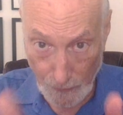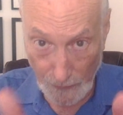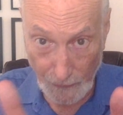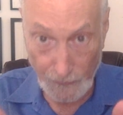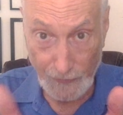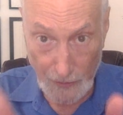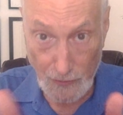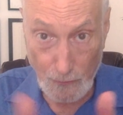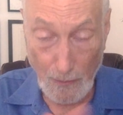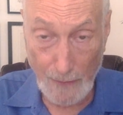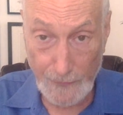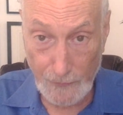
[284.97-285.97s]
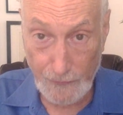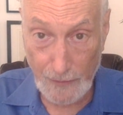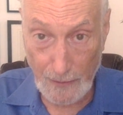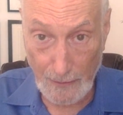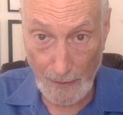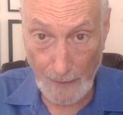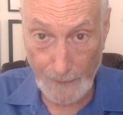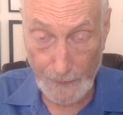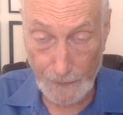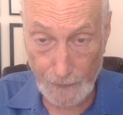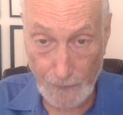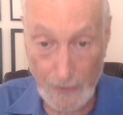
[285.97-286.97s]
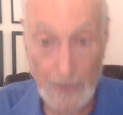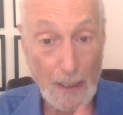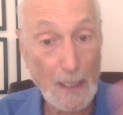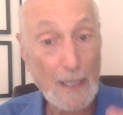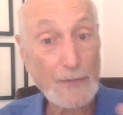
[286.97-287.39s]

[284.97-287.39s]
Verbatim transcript: who can see you on the, t- on the screen.